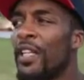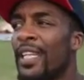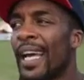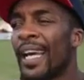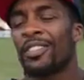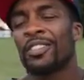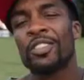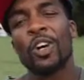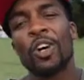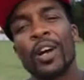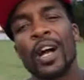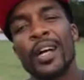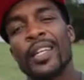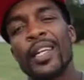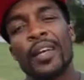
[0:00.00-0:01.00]
he got a song
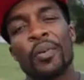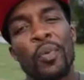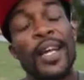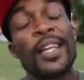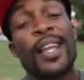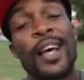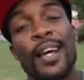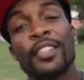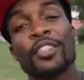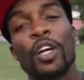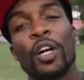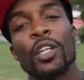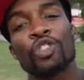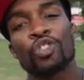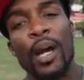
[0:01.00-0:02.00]
out there right now that's
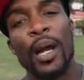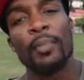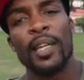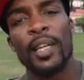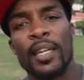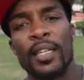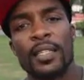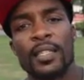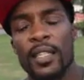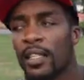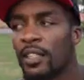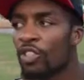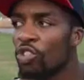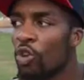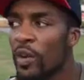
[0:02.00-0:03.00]
called Trap Niggas, and
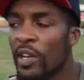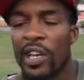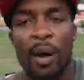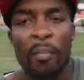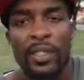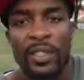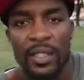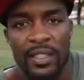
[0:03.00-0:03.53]
it's doing numbers.